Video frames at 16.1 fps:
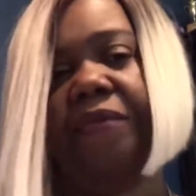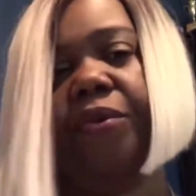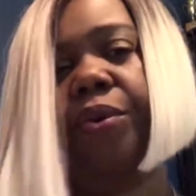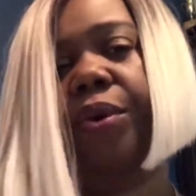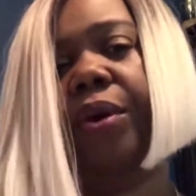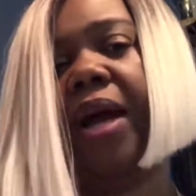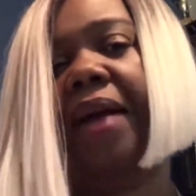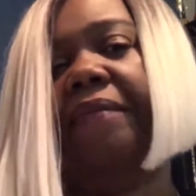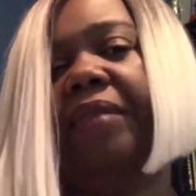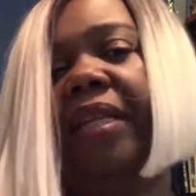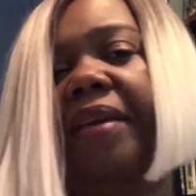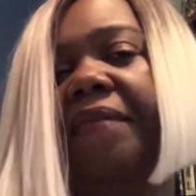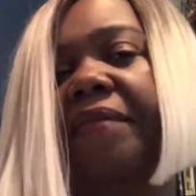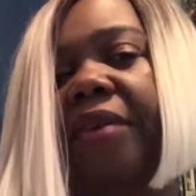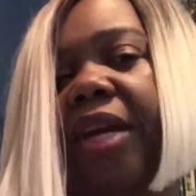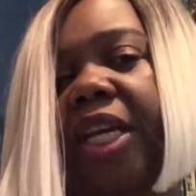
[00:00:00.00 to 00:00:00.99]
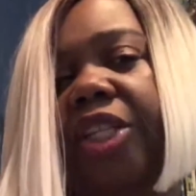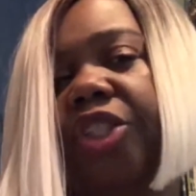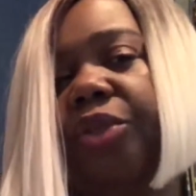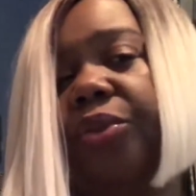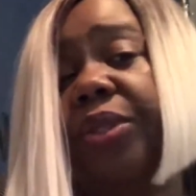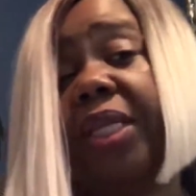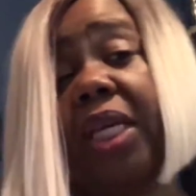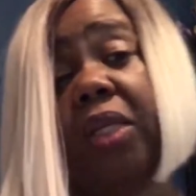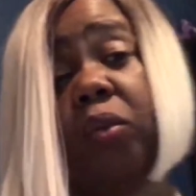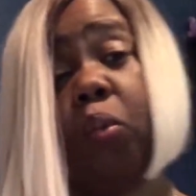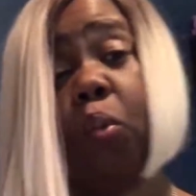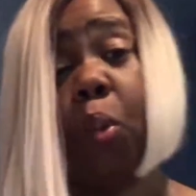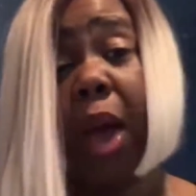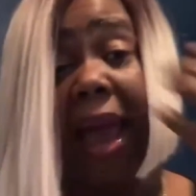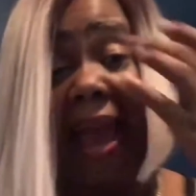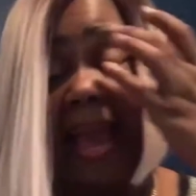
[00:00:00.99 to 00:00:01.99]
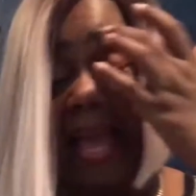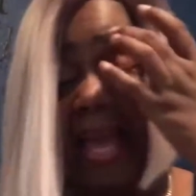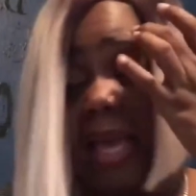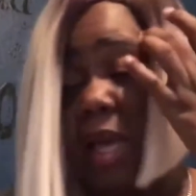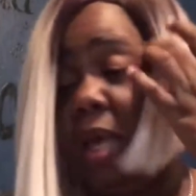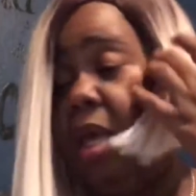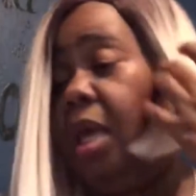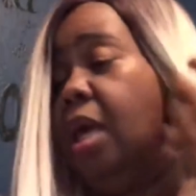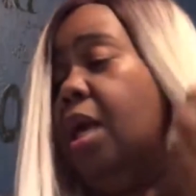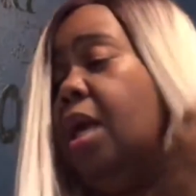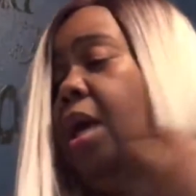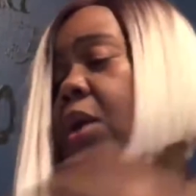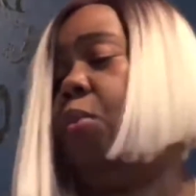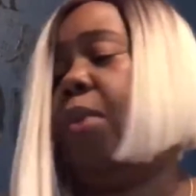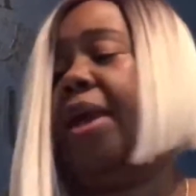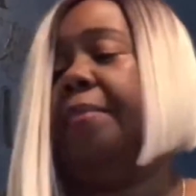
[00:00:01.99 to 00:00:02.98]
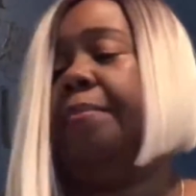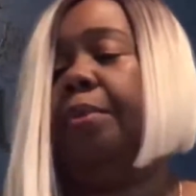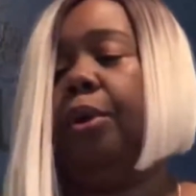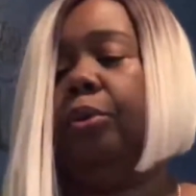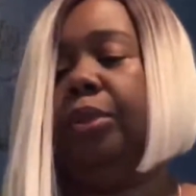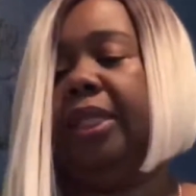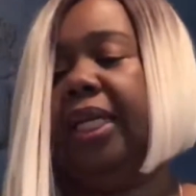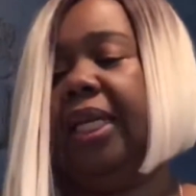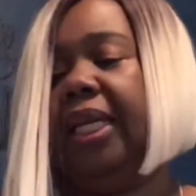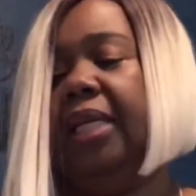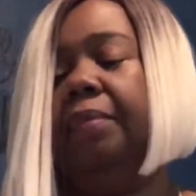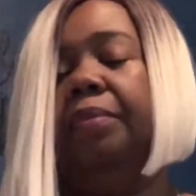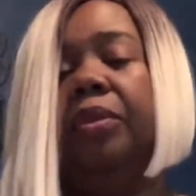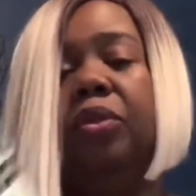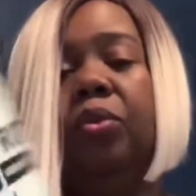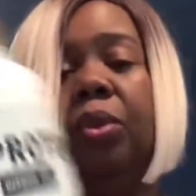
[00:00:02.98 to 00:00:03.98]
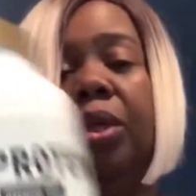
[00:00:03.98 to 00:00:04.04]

you have liver issues is whey protein. It's